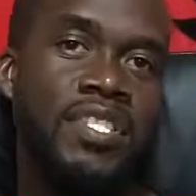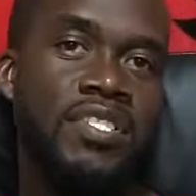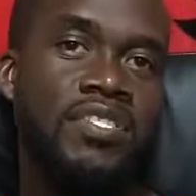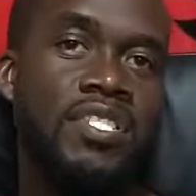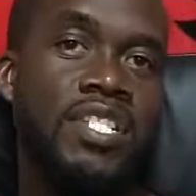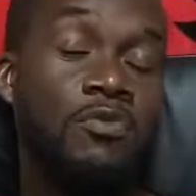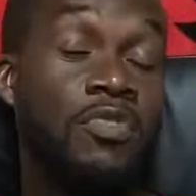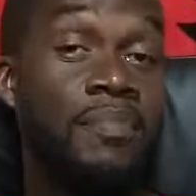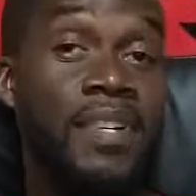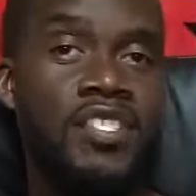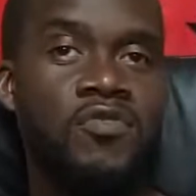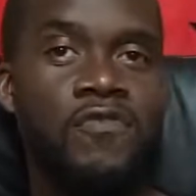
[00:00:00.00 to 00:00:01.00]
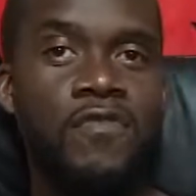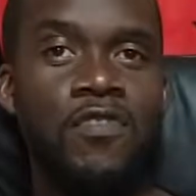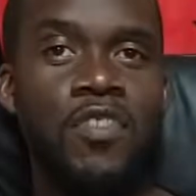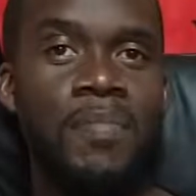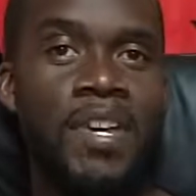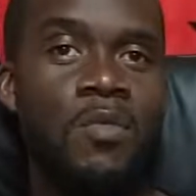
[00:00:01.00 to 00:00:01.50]
potentially a rematch with
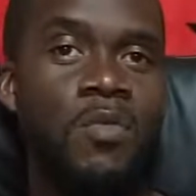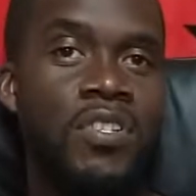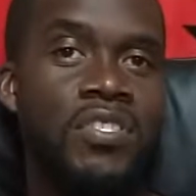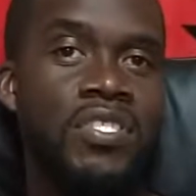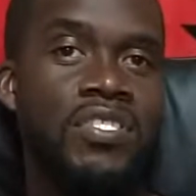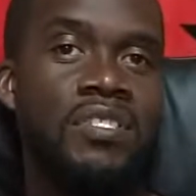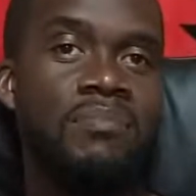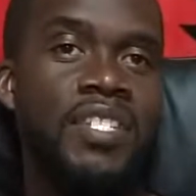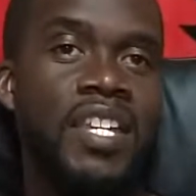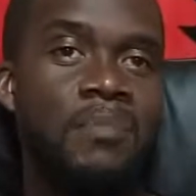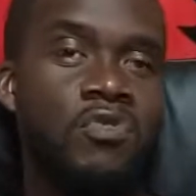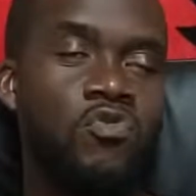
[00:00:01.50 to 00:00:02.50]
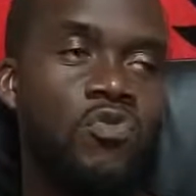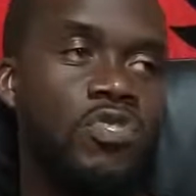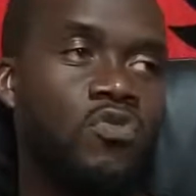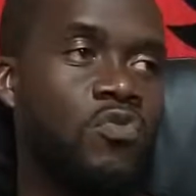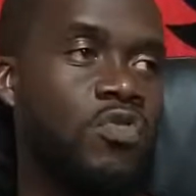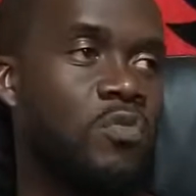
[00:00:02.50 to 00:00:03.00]
Floyd Mayweather sometime in
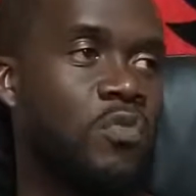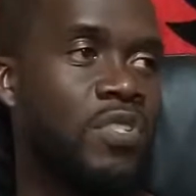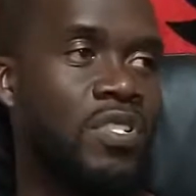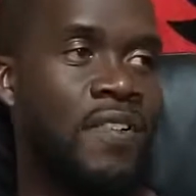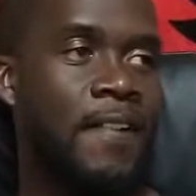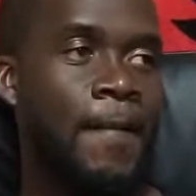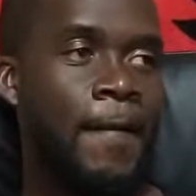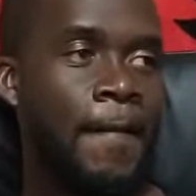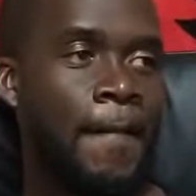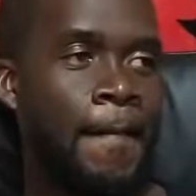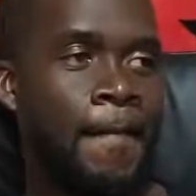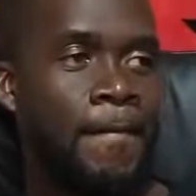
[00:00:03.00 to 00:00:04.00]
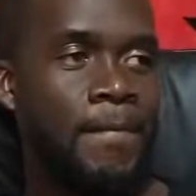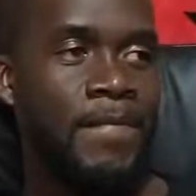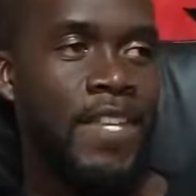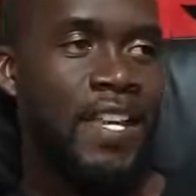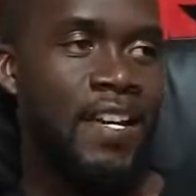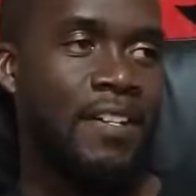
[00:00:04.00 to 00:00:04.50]
2021.
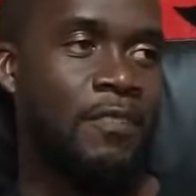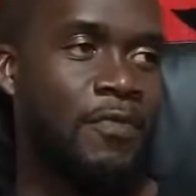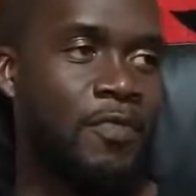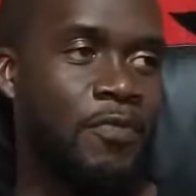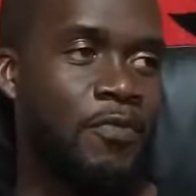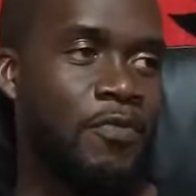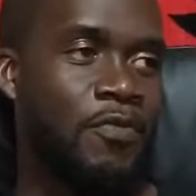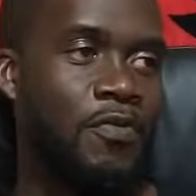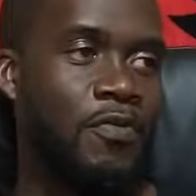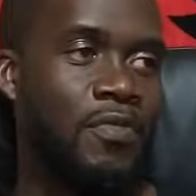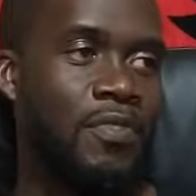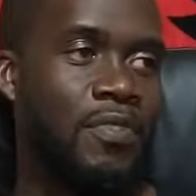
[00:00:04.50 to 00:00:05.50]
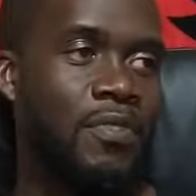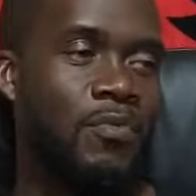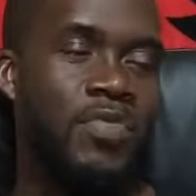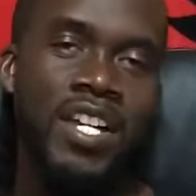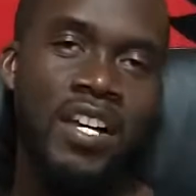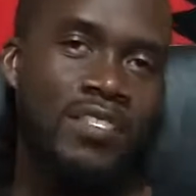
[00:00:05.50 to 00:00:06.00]
Now,
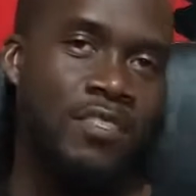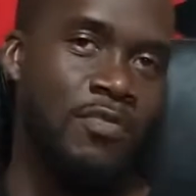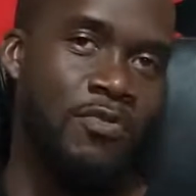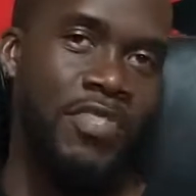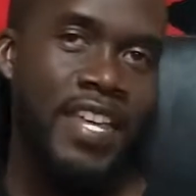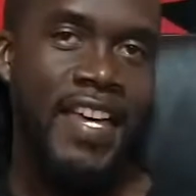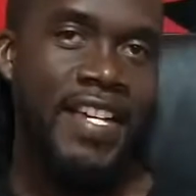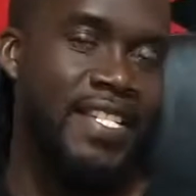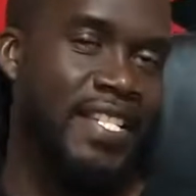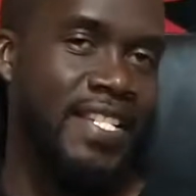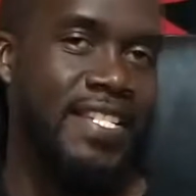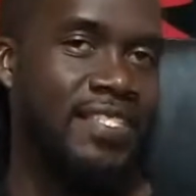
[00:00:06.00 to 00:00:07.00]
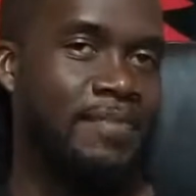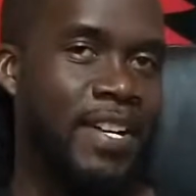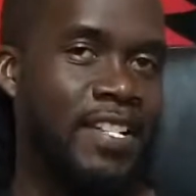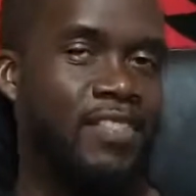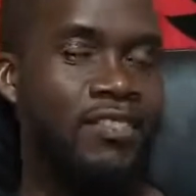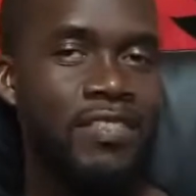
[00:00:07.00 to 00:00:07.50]
we all know the accolades
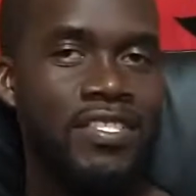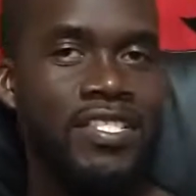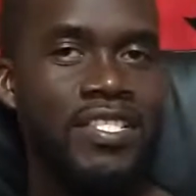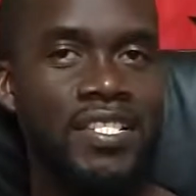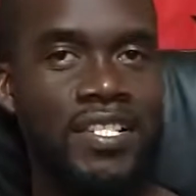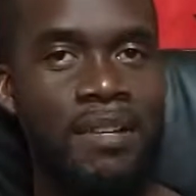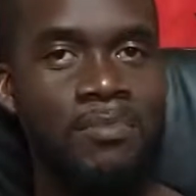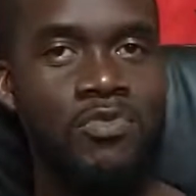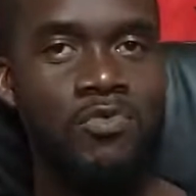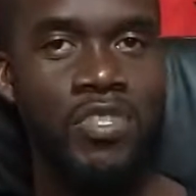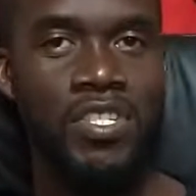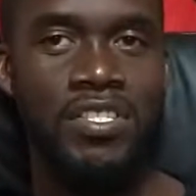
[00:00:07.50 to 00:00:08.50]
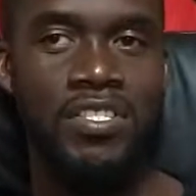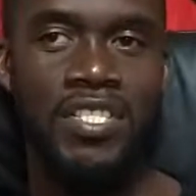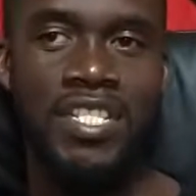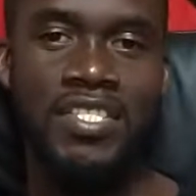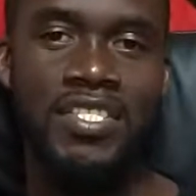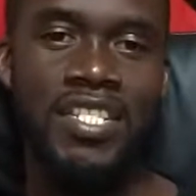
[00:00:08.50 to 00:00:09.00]
Mikey Garcia comes with.
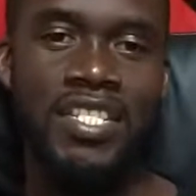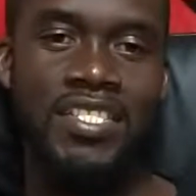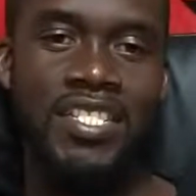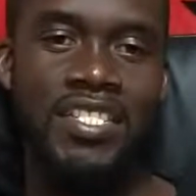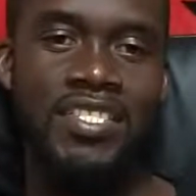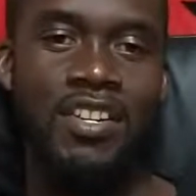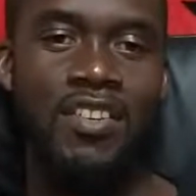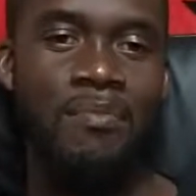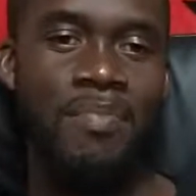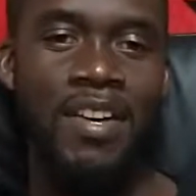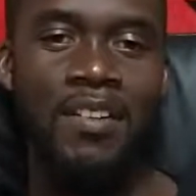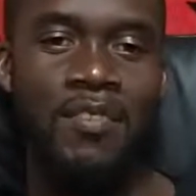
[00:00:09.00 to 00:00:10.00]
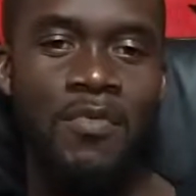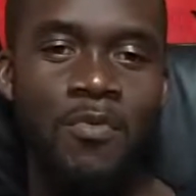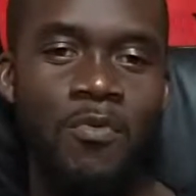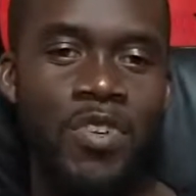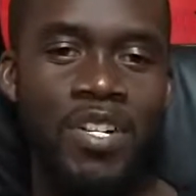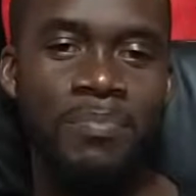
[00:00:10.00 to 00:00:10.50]
Let's talk about
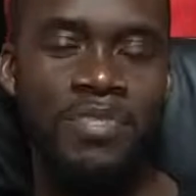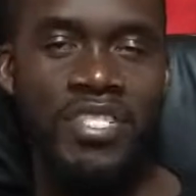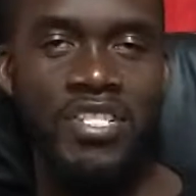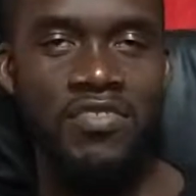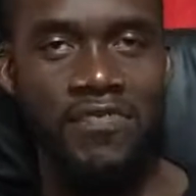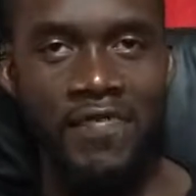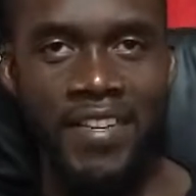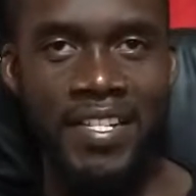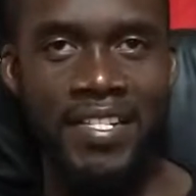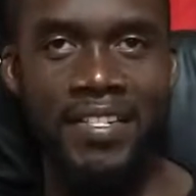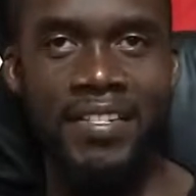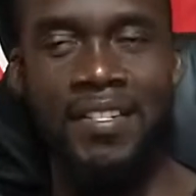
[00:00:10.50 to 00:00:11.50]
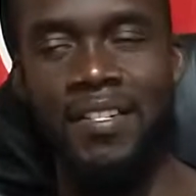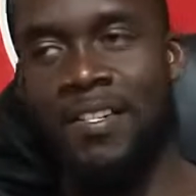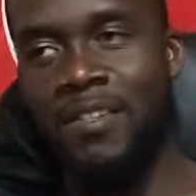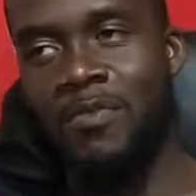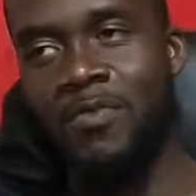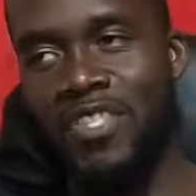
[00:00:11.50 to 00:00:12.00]
what a potential fight
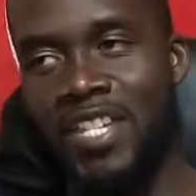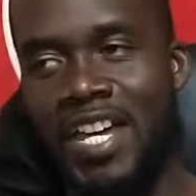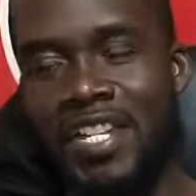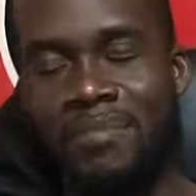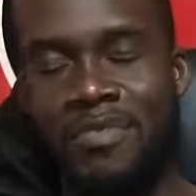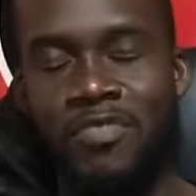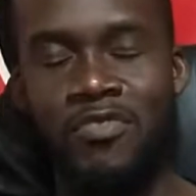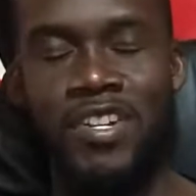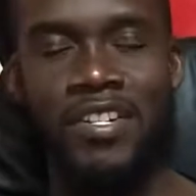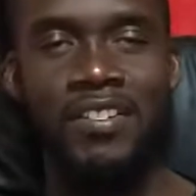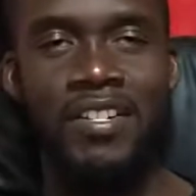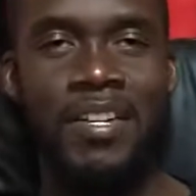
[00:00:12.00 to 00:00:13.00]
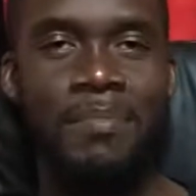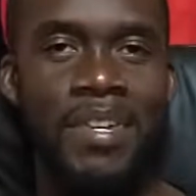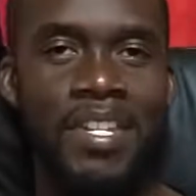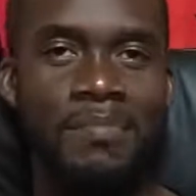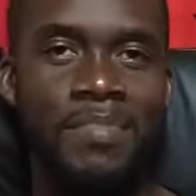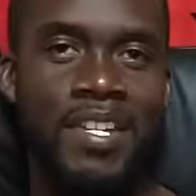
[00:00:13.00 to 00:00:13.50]
with Conor McGregor and
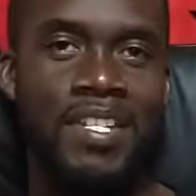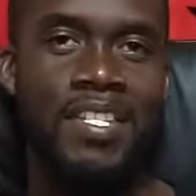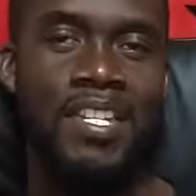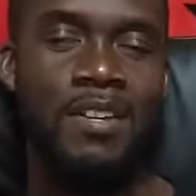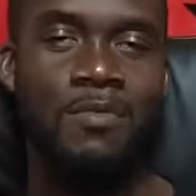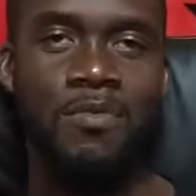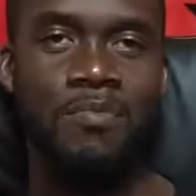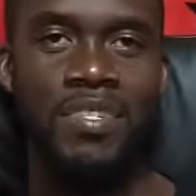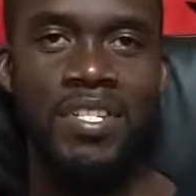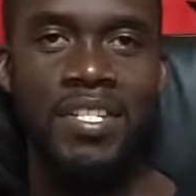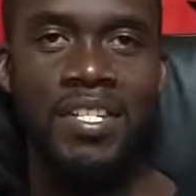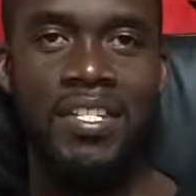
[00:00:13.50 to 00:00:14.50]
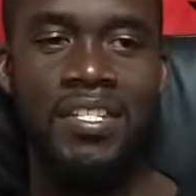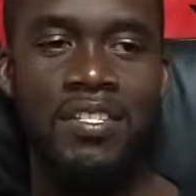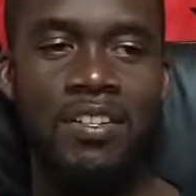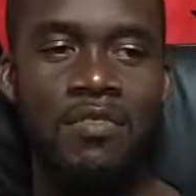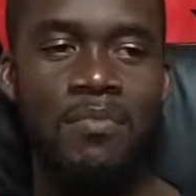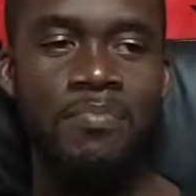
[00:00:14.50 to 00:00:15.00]
Manny Pacquiao would be, you
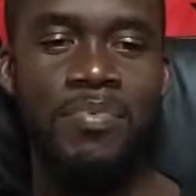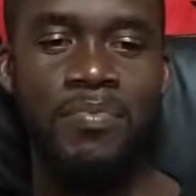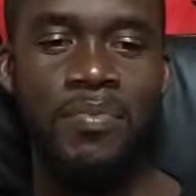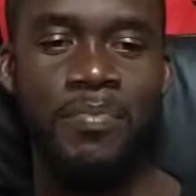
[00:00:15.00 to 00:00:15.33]
know.